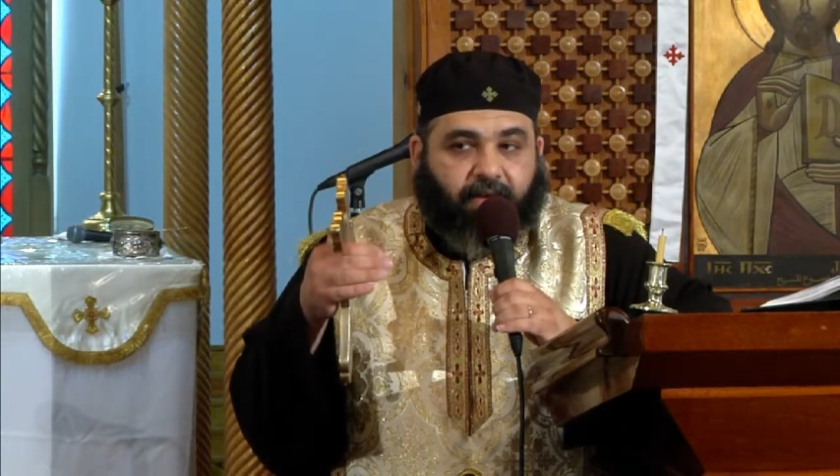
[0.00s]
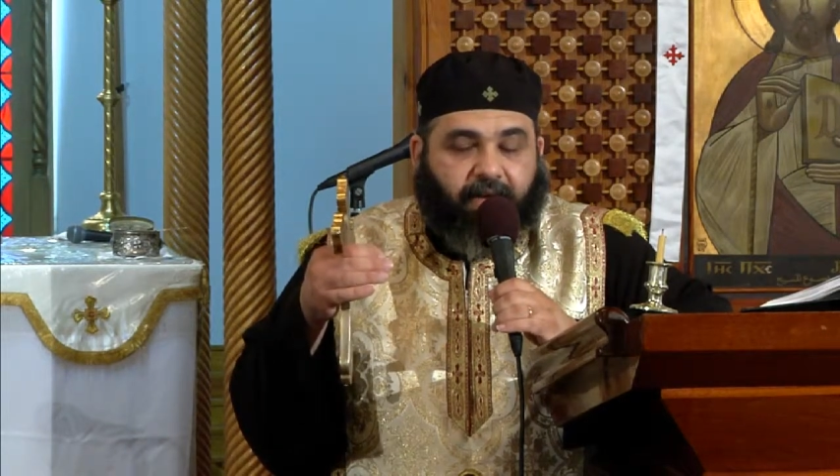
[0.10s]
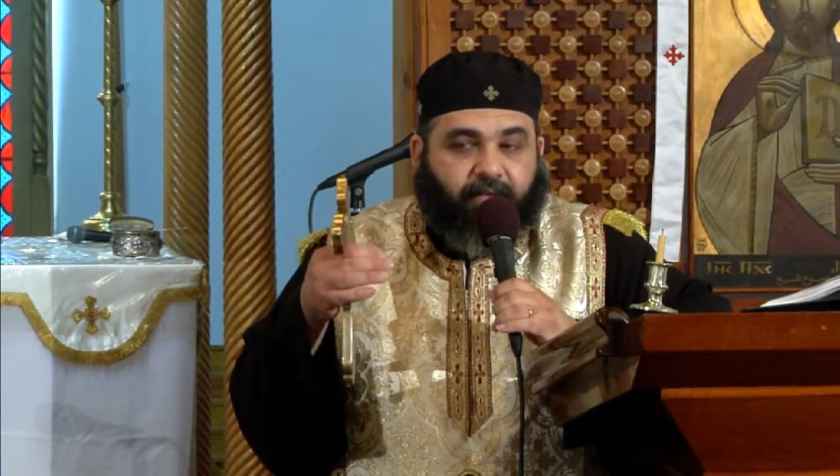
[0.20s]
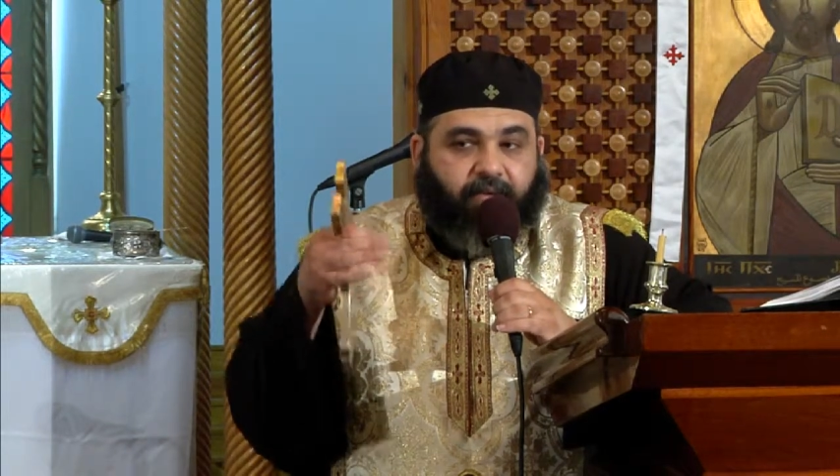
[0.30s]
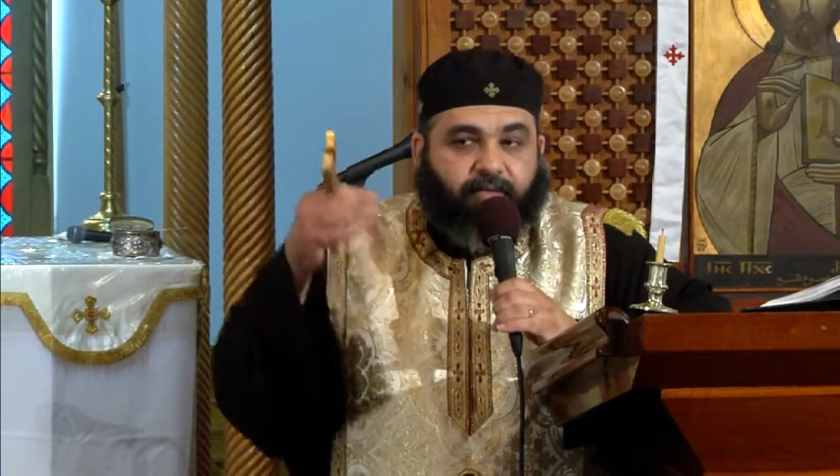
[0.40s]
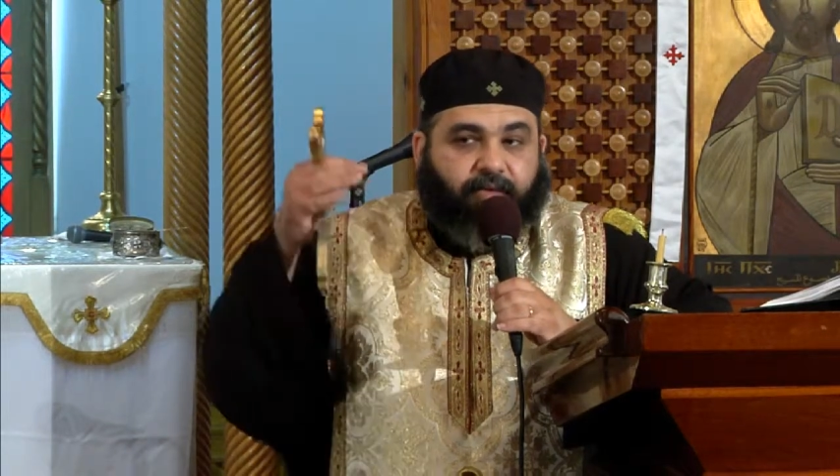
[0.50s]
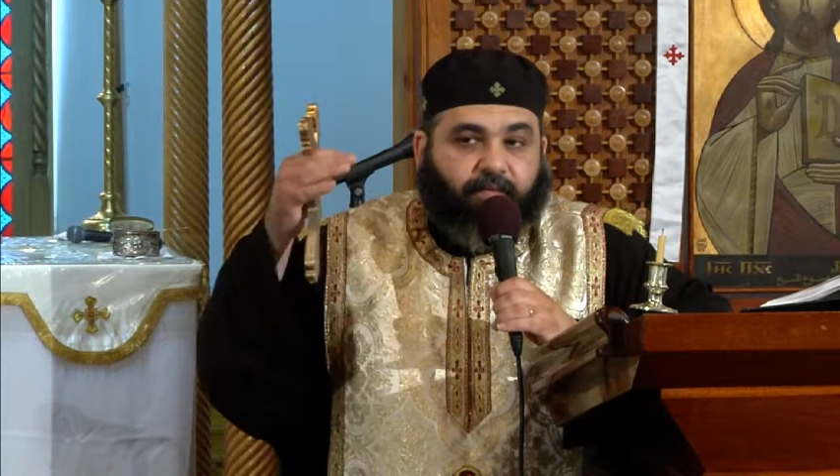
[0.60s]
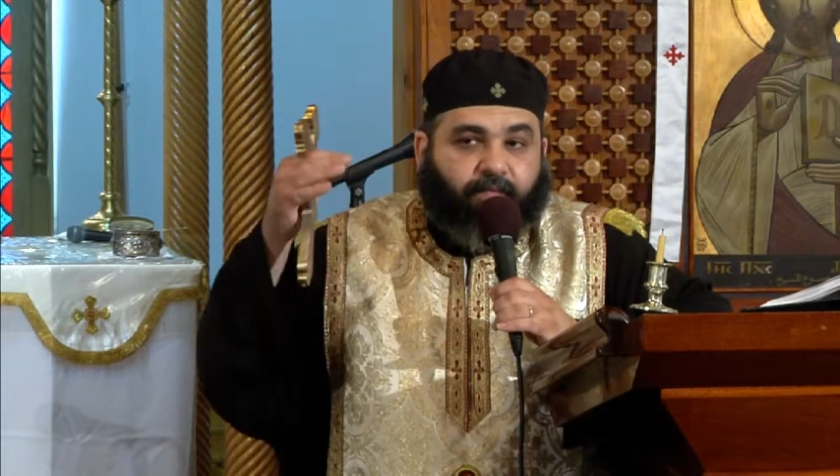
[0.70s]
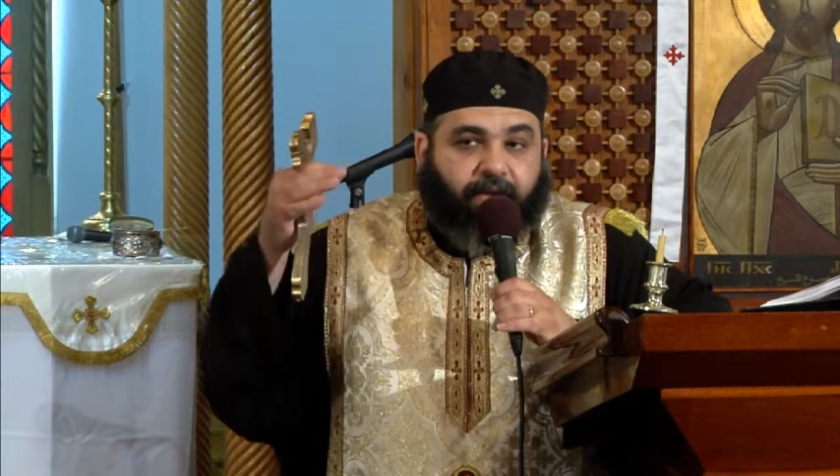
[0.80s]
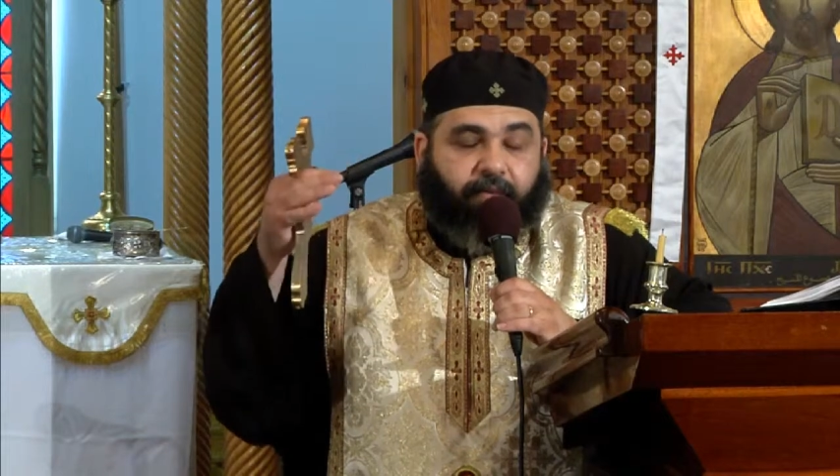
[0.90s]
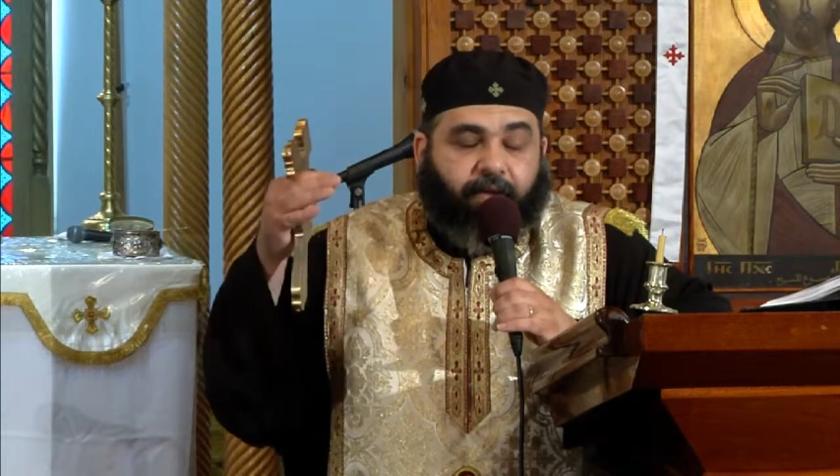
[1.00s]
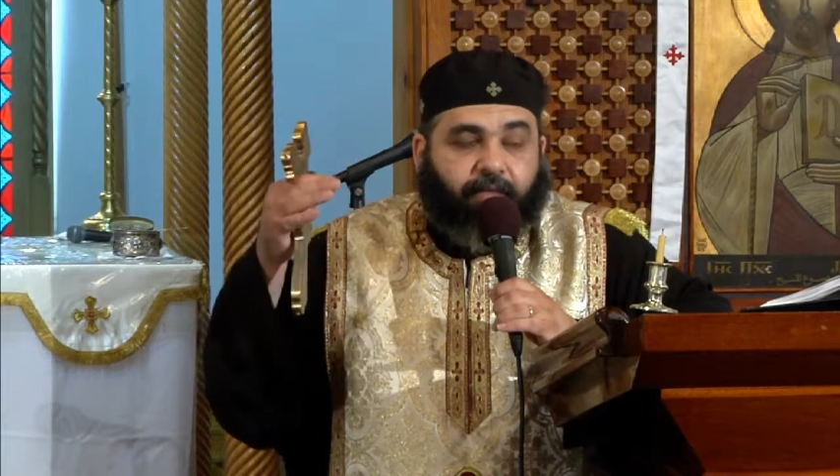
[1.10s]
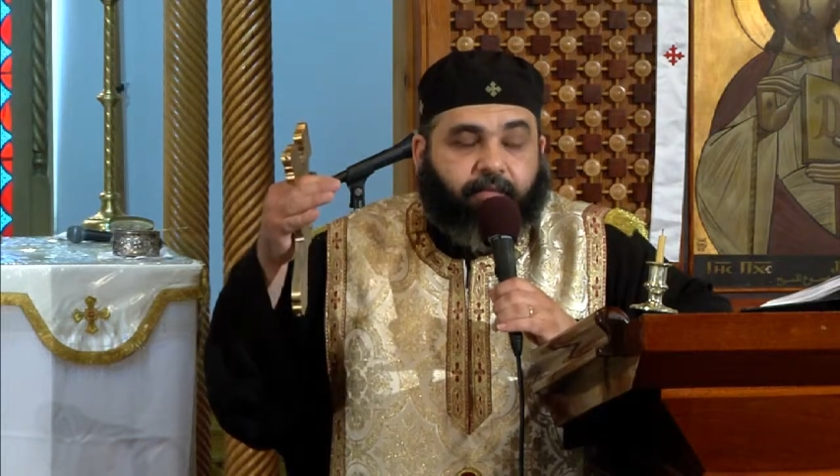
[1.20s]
I want to get married.